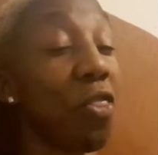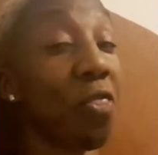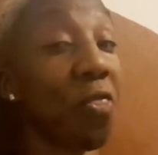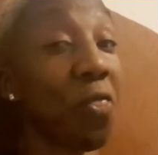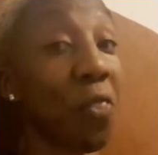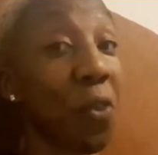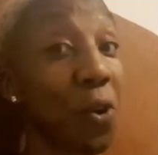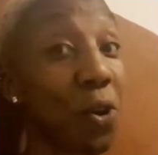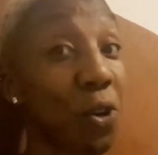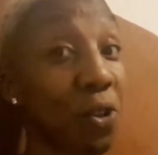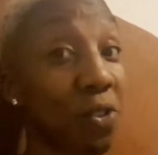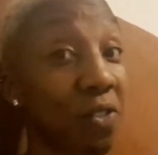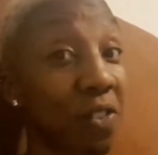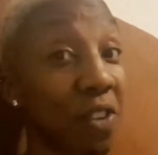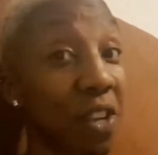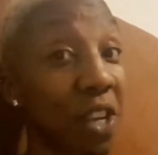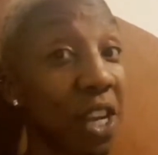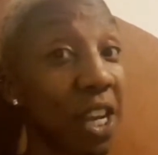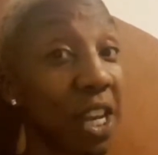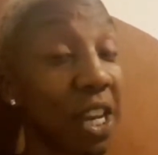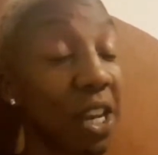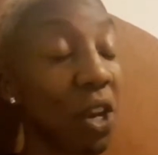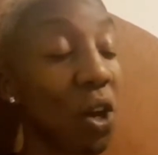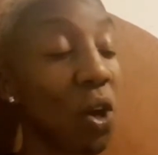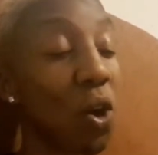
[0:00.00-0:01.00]

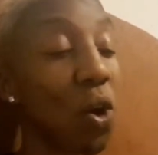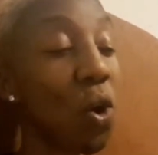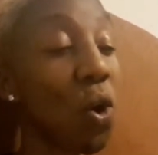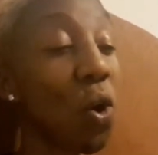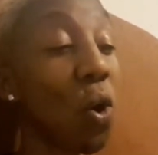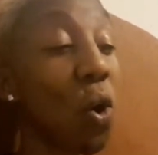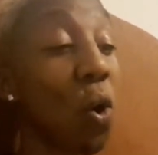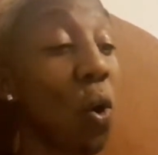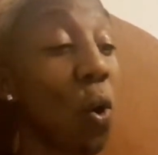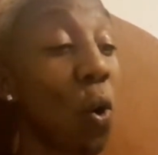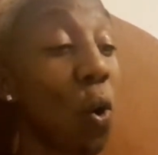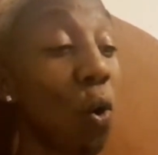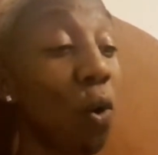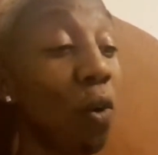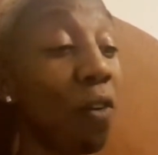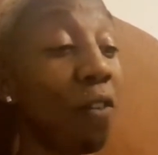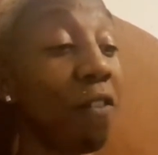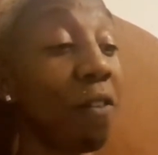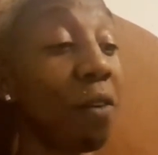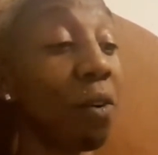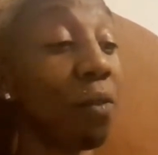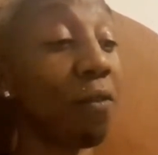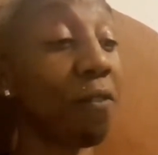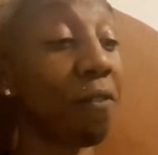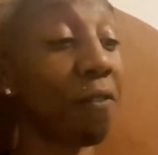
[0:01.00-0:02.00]
13 whole
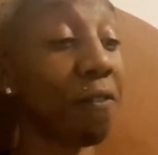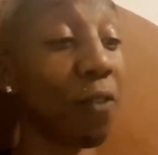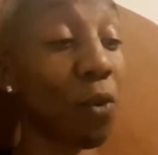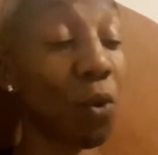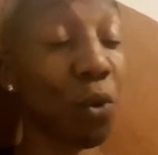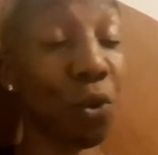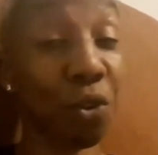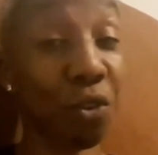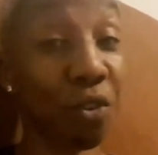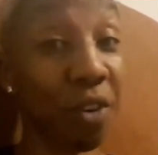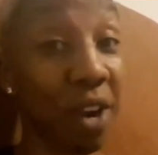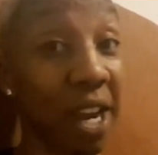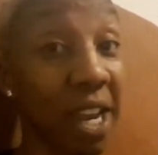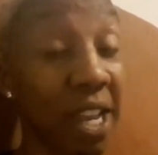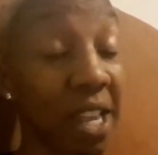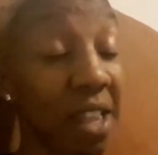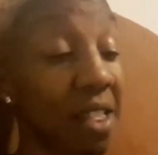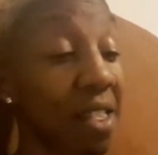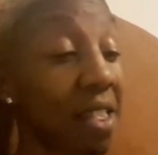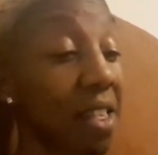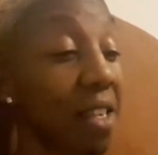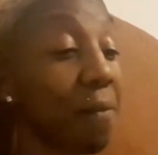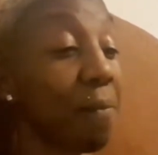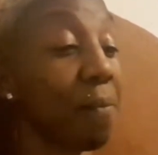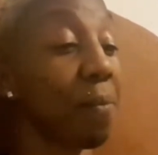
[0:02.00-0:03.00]
food grains,
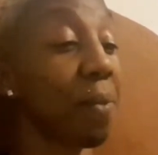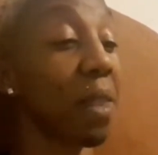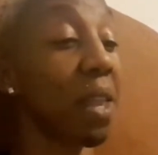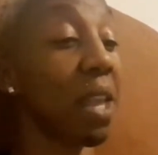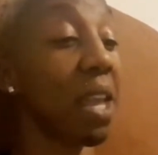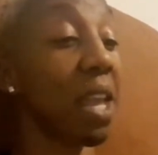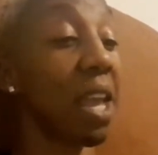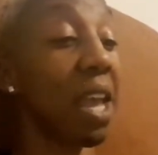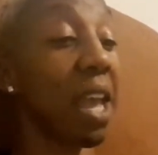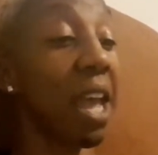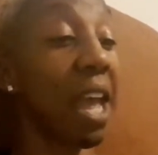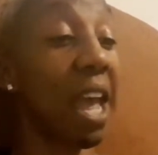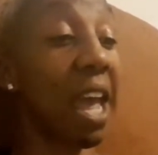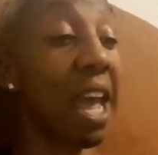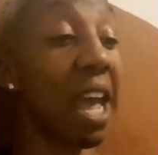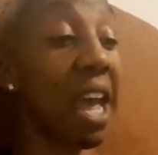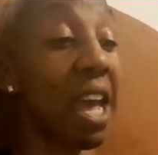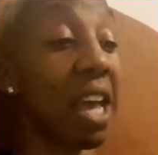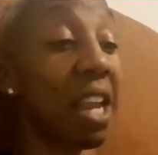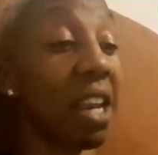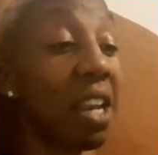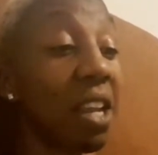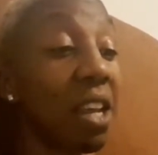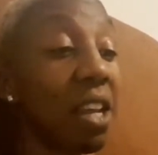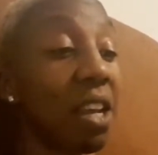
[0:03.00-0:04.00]

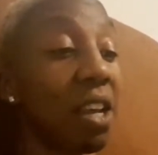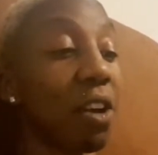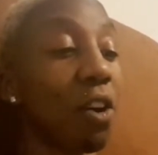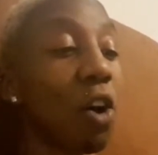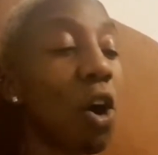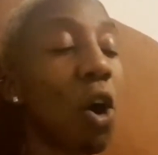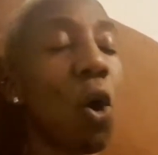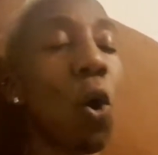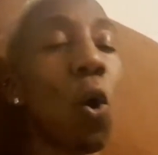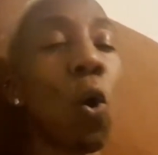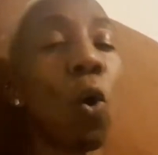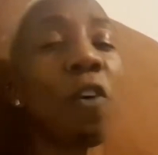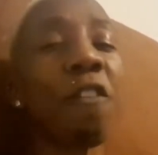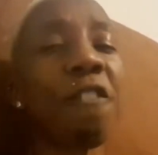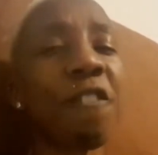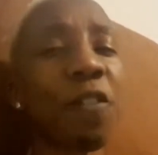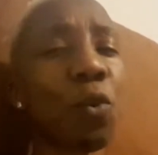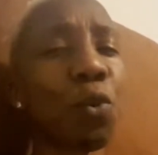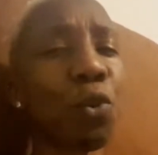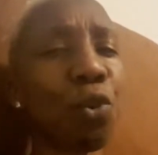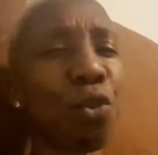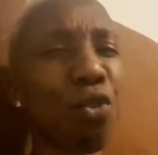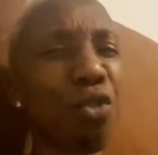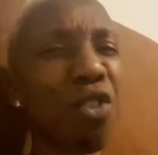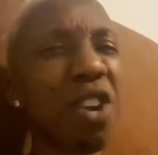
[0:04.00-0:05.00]
and whole
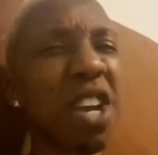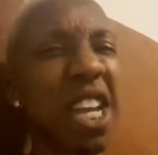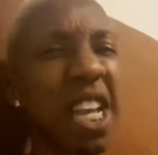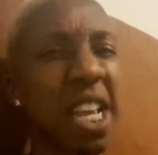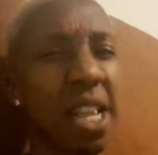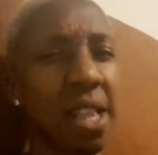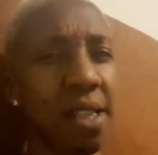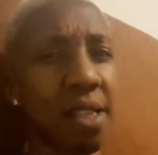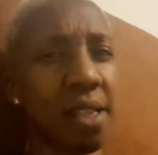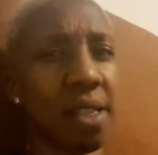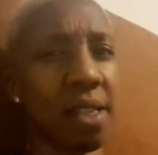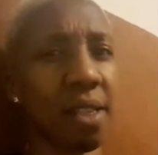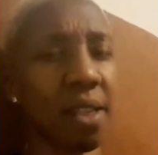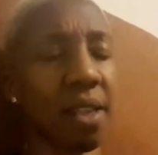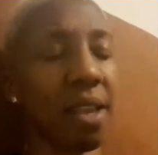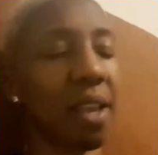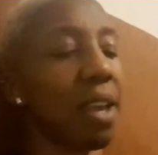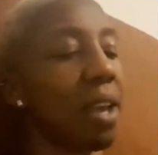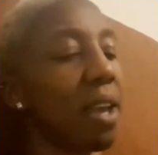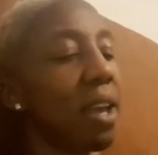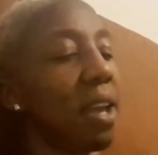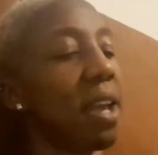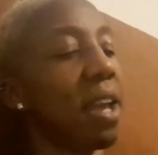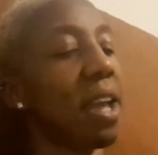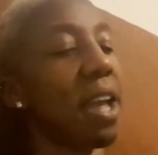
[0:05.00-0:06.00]
food greens,
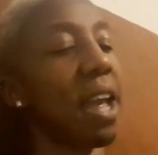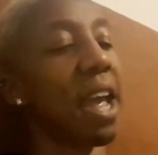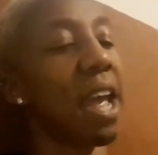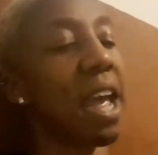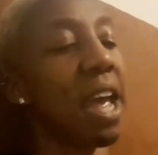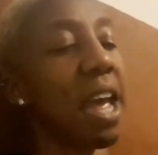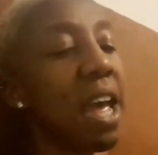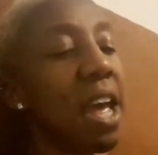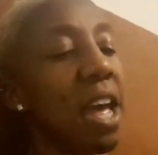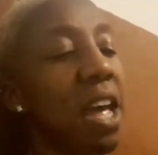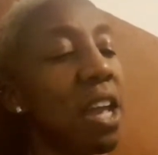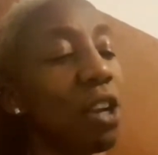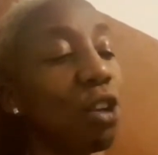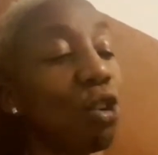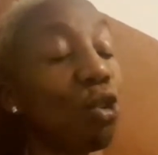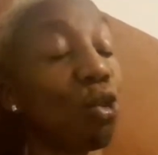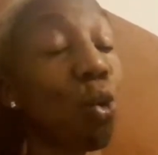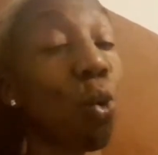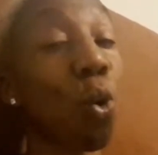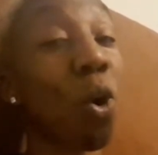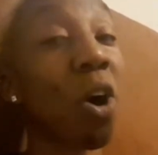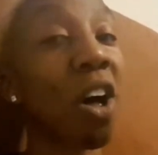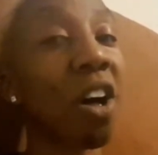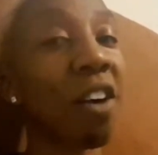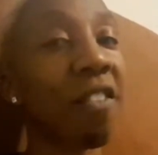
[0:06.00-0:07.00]
and
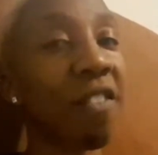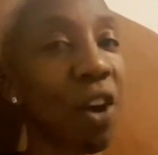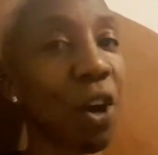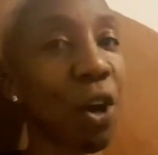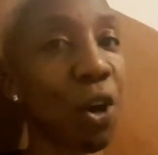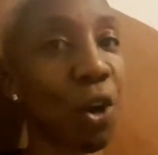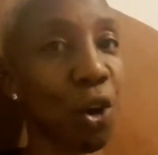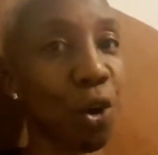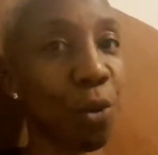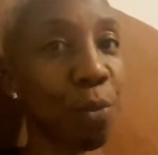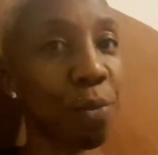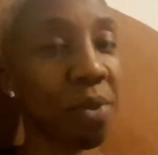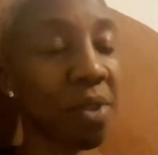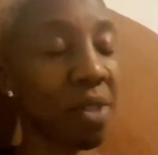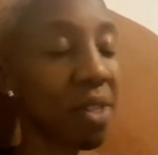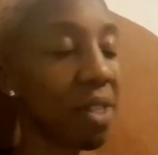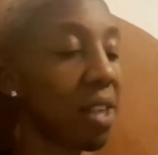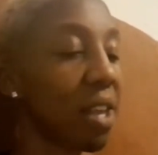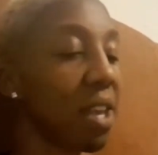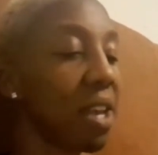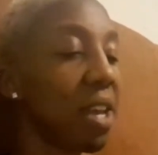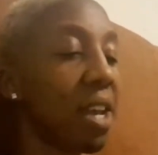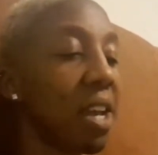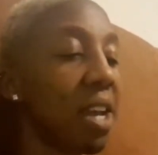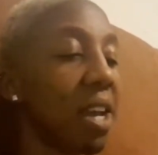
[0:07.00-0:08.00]
12 herbs.
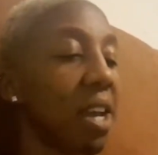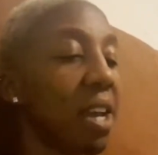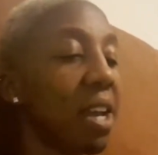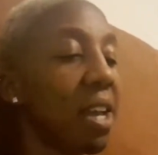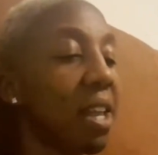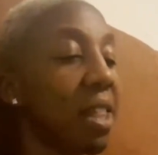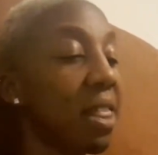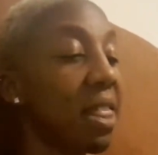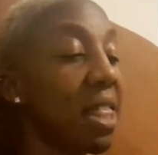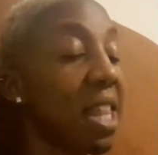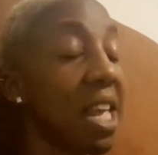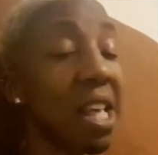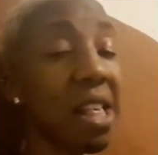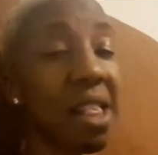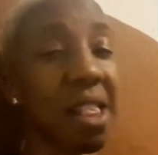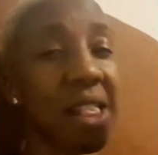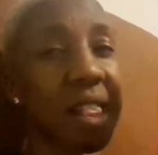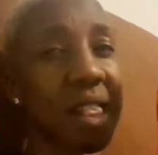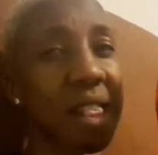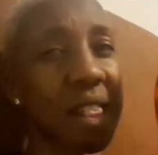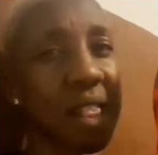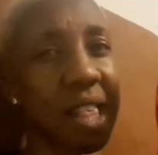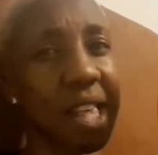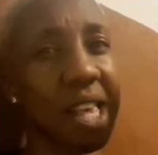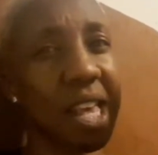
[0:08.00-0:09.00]

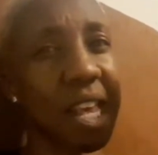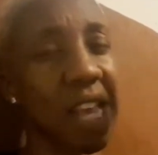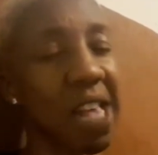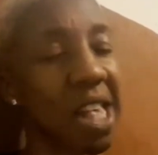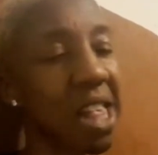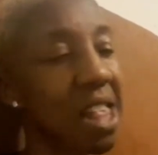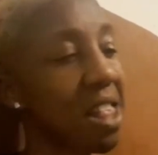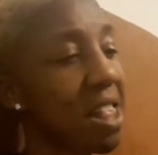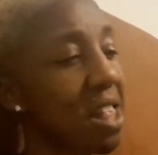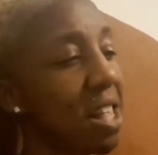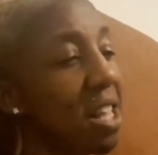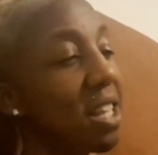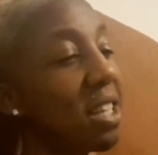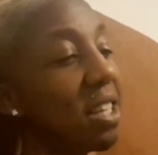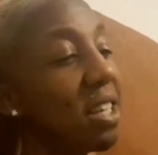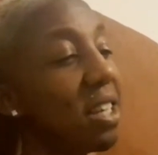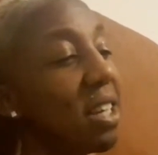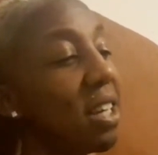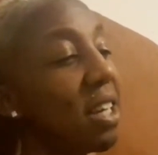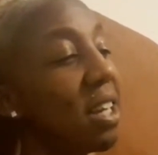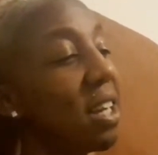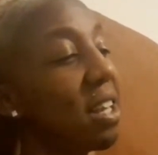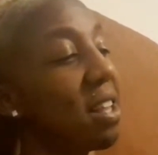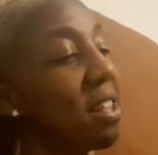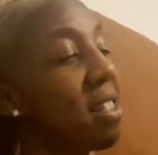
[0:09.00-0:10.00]
This is
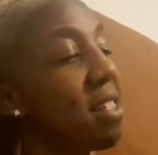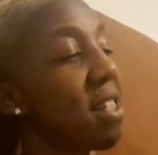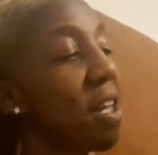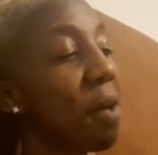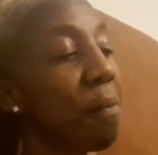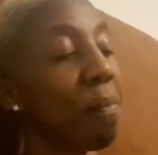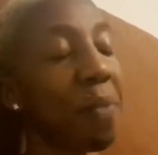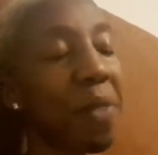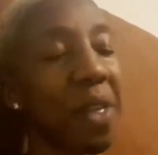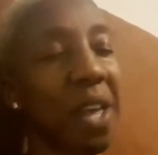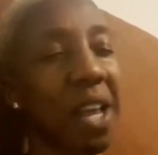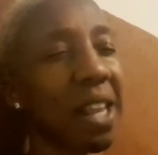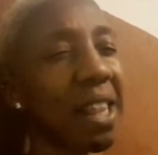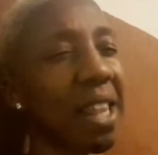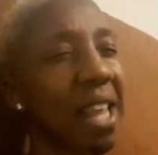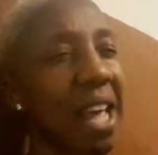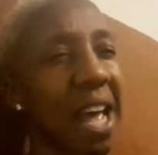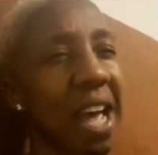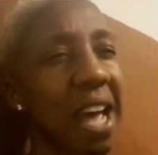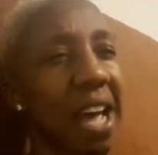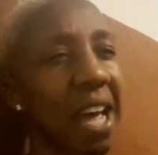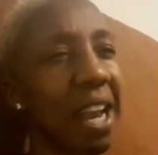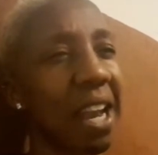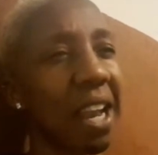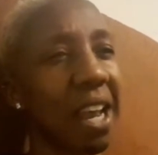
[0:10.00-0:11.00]
something
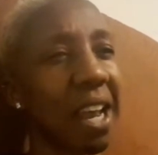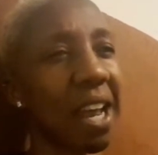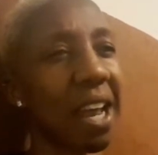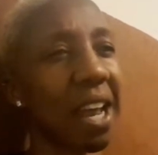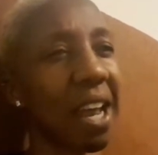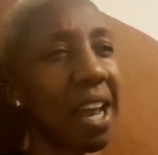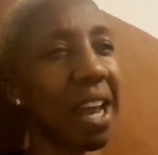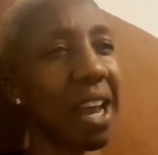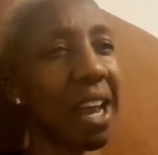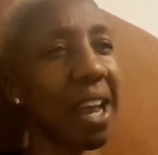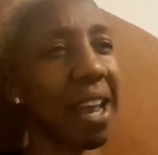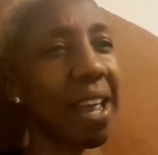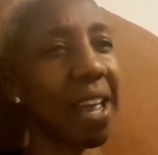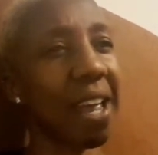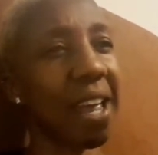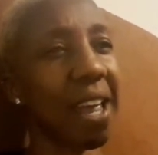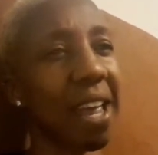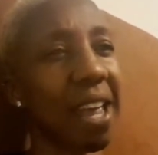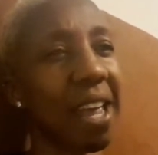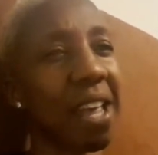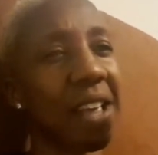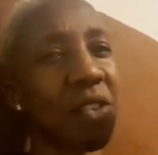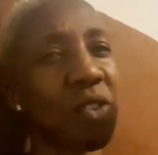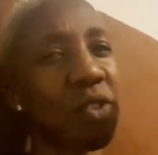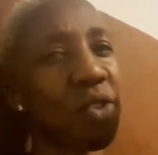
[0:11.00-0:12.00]
that
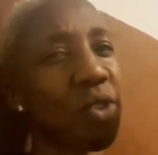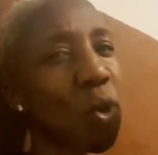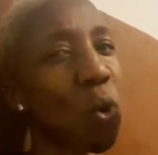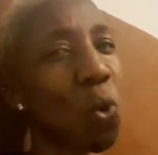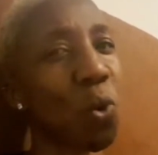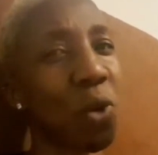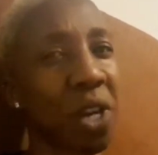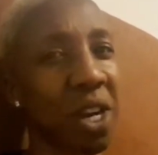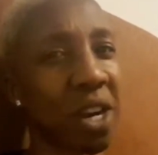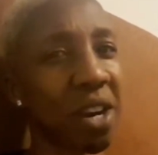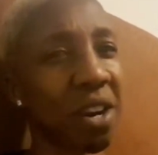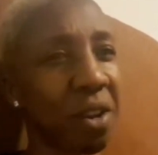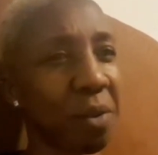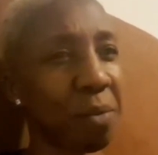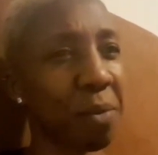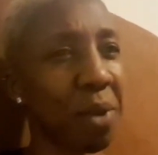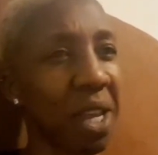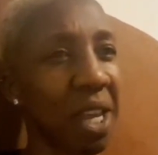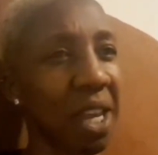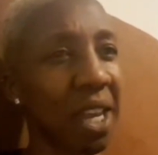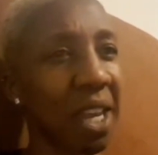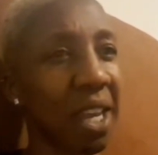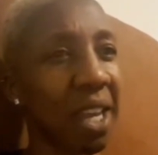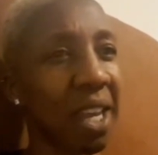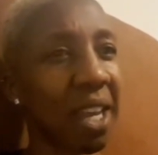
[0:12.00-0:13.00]
is so dear to me.